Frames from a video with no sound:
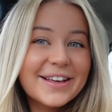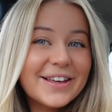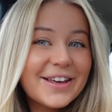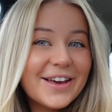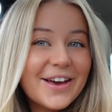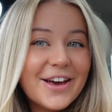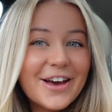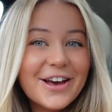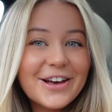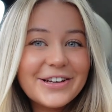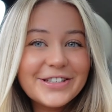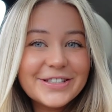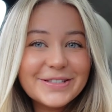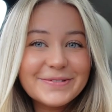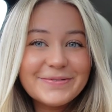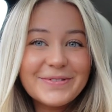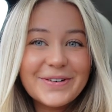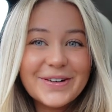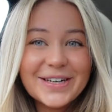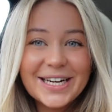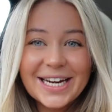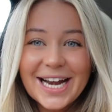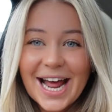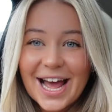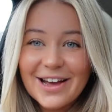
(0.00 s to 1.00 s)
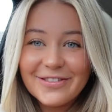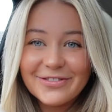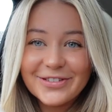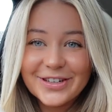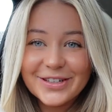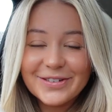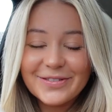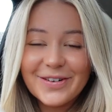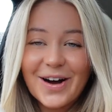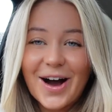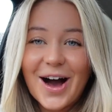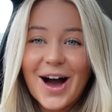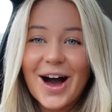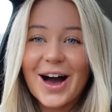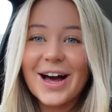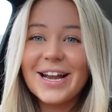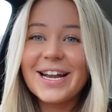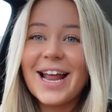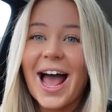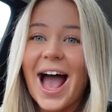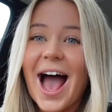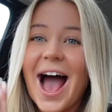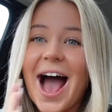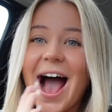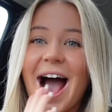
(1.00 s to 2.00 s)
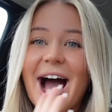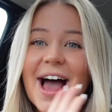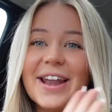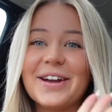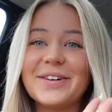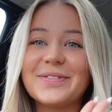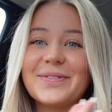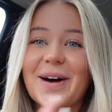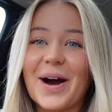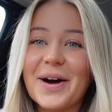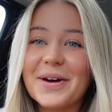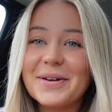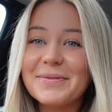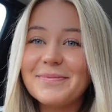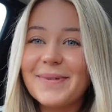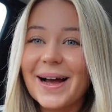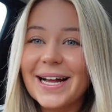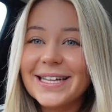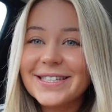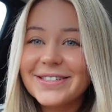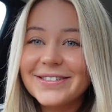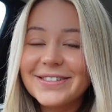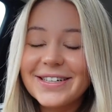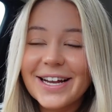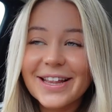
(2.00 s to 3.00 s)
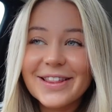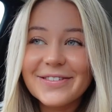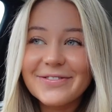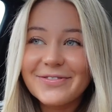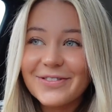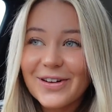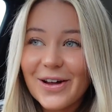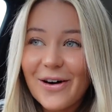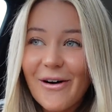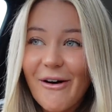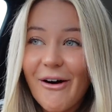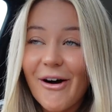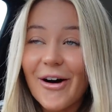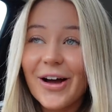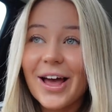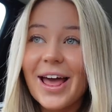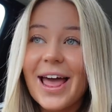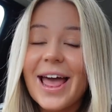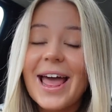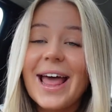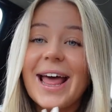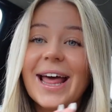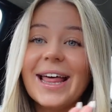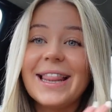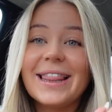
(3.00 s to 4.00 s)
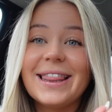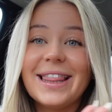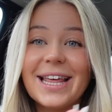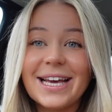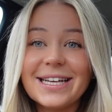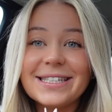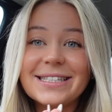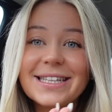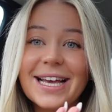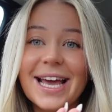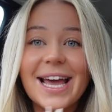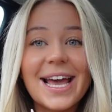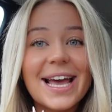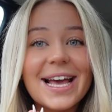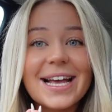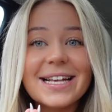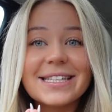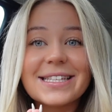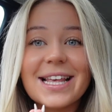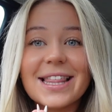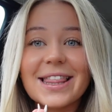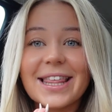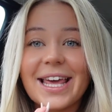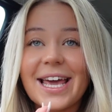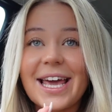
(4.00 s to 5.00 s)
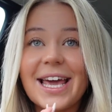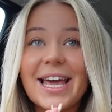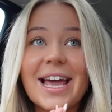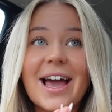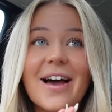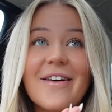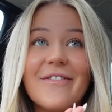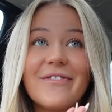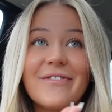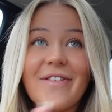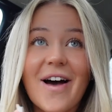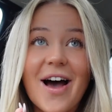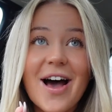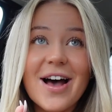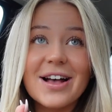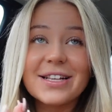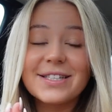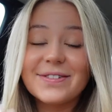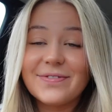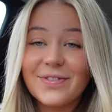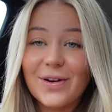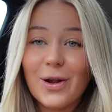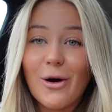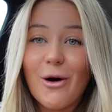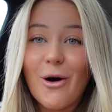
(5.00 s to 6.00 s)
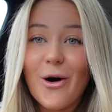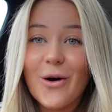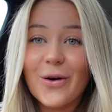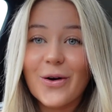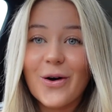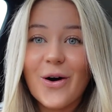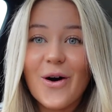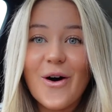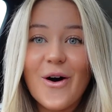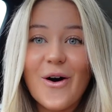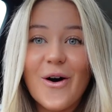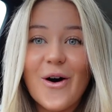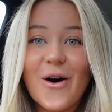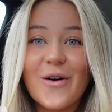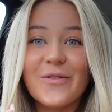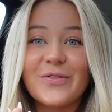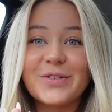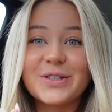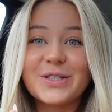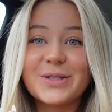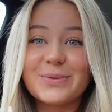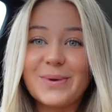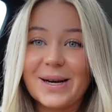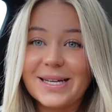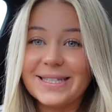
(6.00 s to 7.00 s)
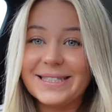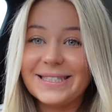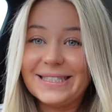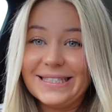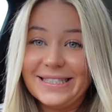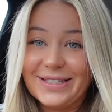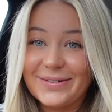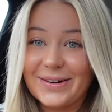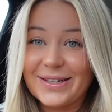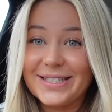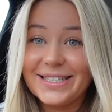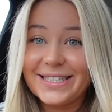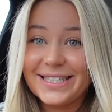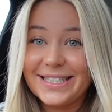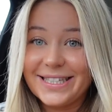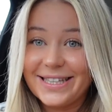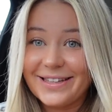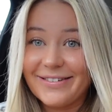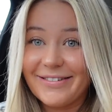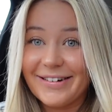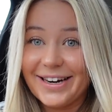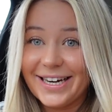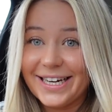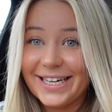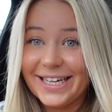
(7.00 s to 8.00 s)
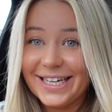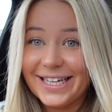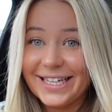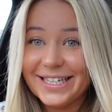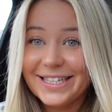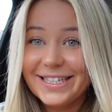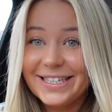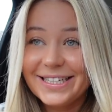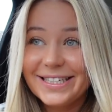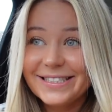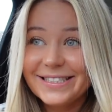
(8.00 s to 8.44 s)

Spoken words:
Good morning, everyone, and welcome back to another vlog. This is the first vlog of 2023.